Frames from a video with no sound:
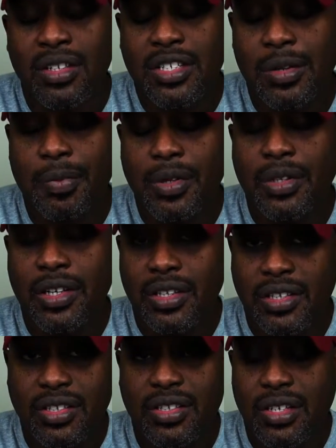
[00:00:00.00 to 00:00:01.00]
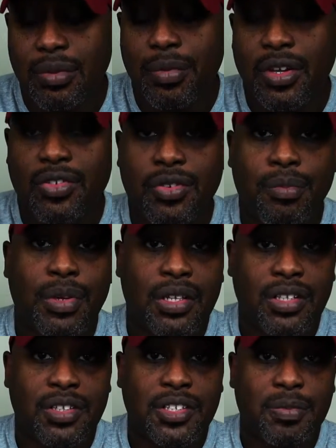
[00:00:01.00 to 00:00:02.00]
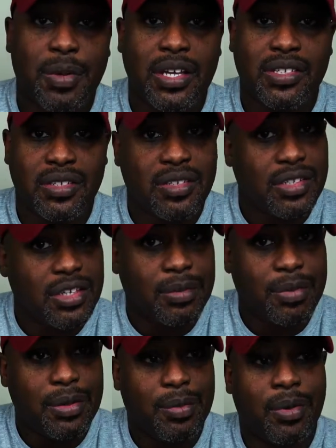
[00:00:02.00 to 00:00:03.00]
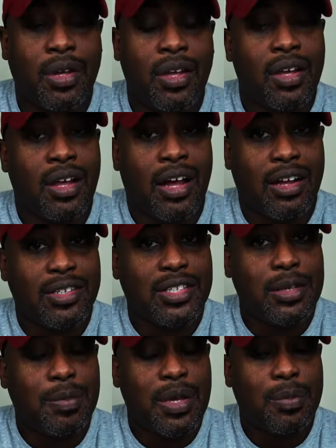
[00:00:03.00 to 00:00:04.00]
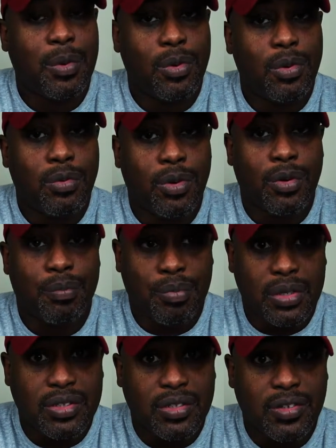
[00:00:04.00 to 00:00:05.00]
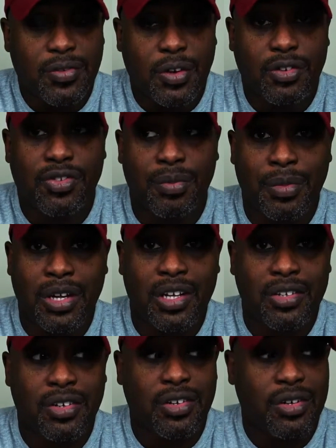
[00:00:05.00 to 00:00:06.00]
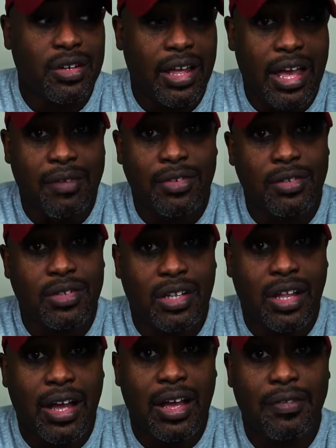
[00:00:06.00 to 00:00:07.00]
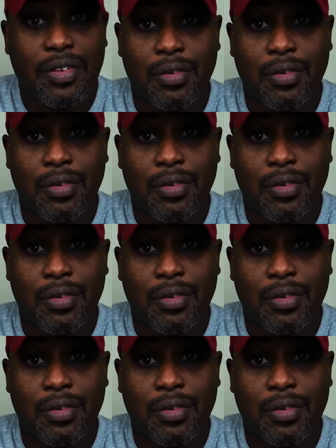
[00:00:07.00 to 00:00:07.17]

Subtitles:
Typically, and this is something else from being in this space and seeing people, I'll see people who were business folks from other avenues of life.